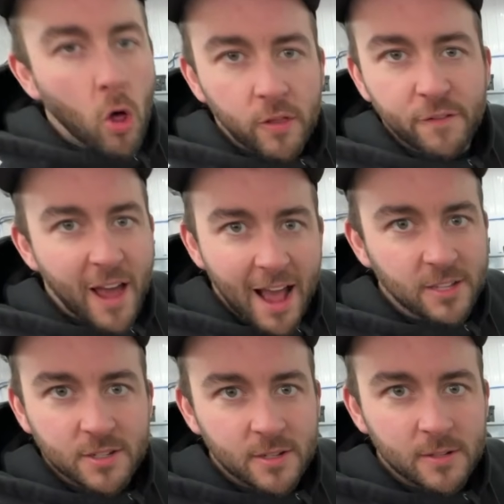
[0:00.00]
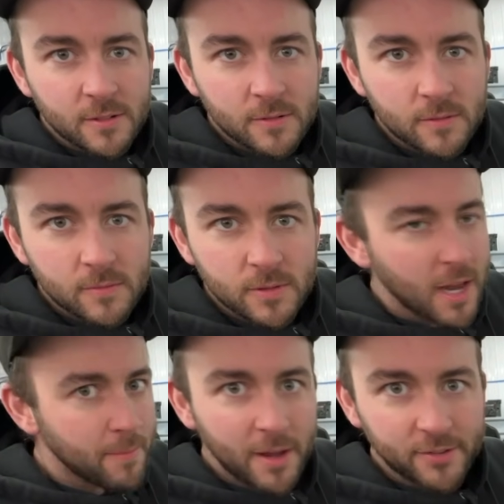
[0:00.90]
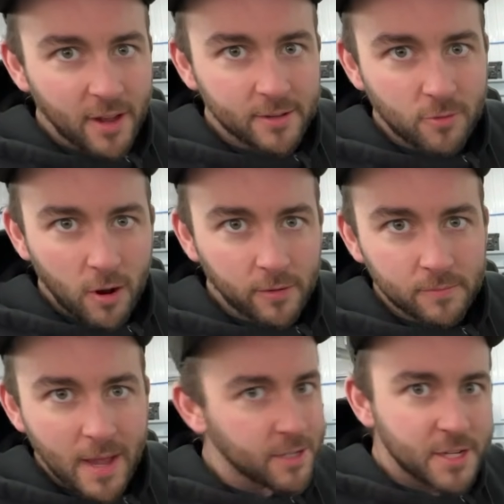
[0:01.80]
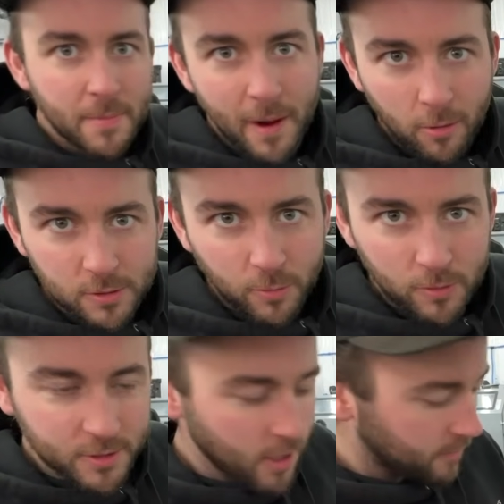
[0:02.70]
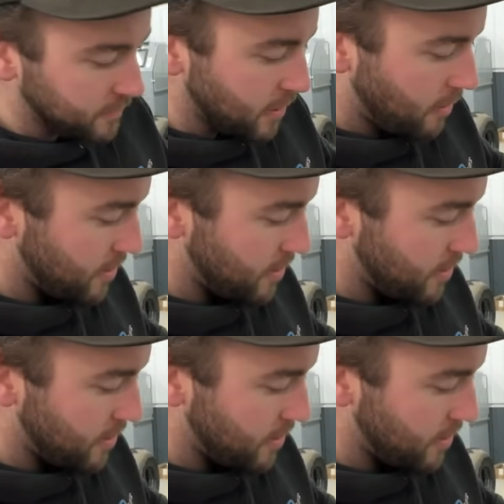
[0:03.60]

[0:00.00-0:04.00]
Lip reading: the fast side-by-sides run, STM Powersports stuff. So